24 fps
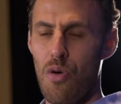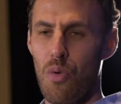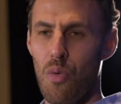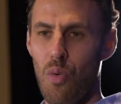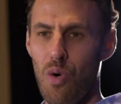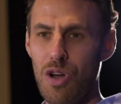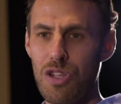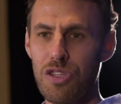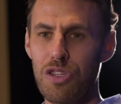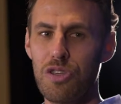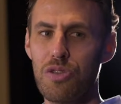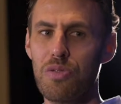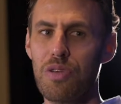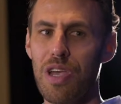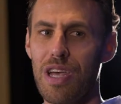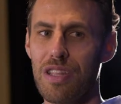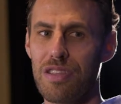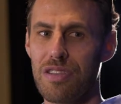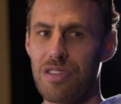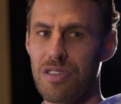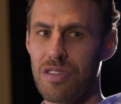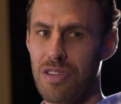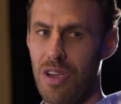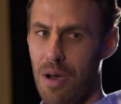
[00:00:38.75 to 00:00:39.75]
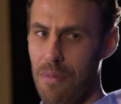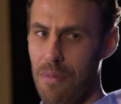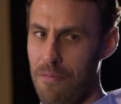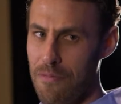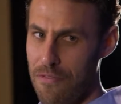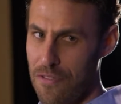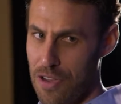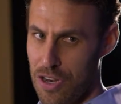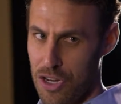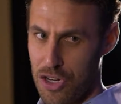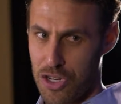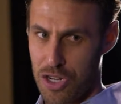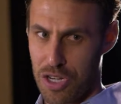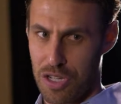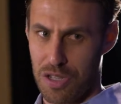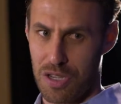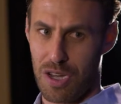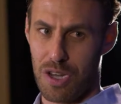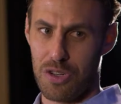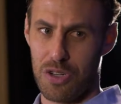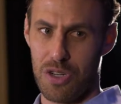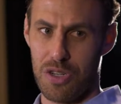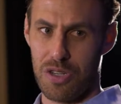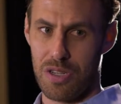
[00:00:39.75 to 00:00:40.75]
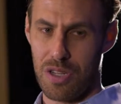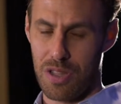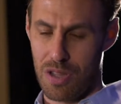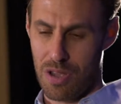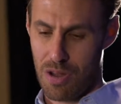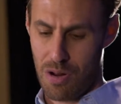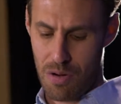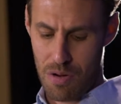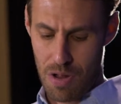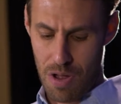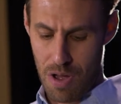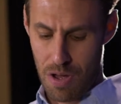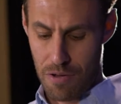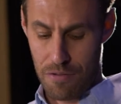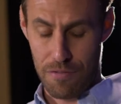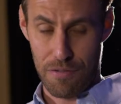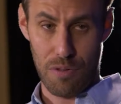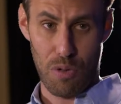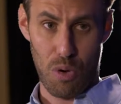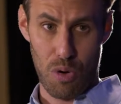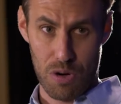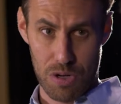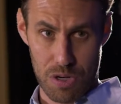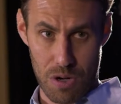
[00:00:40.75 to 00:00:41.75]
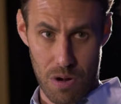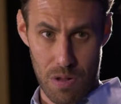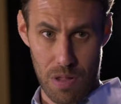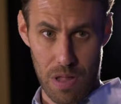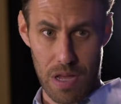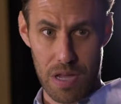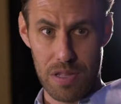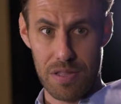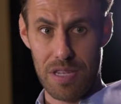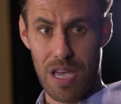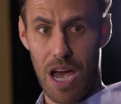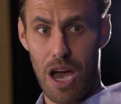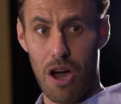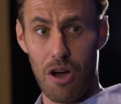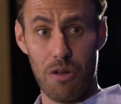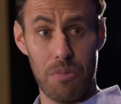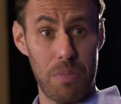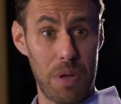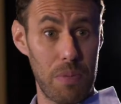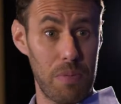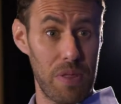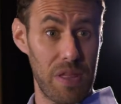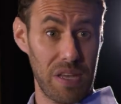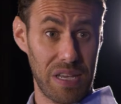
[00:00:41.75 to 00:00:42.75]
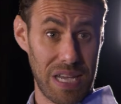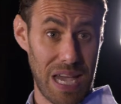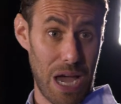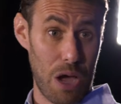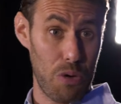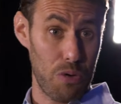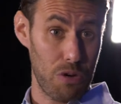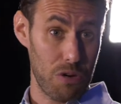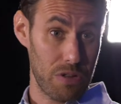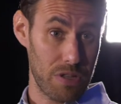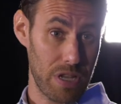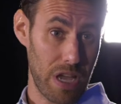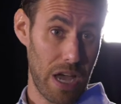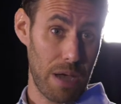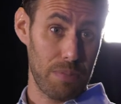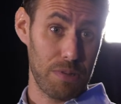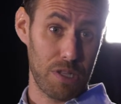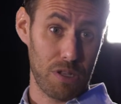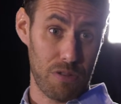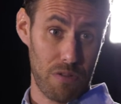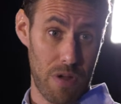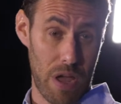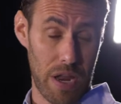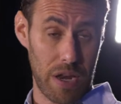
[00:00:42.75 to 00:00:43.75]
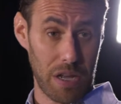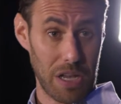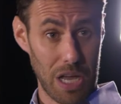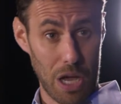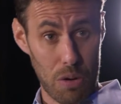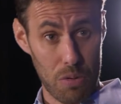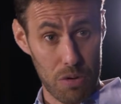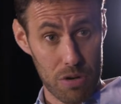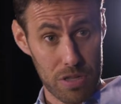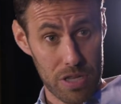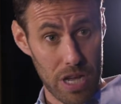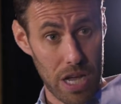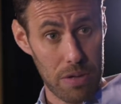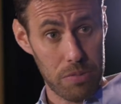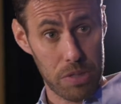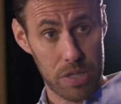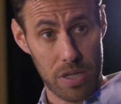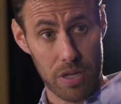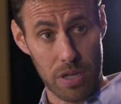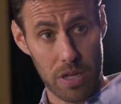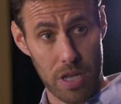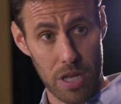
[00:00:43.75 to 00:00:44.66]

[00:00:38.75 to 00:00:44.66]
Once you get some finishing touches in there, floors are laid down, maybe the countertops, the granite countertops in the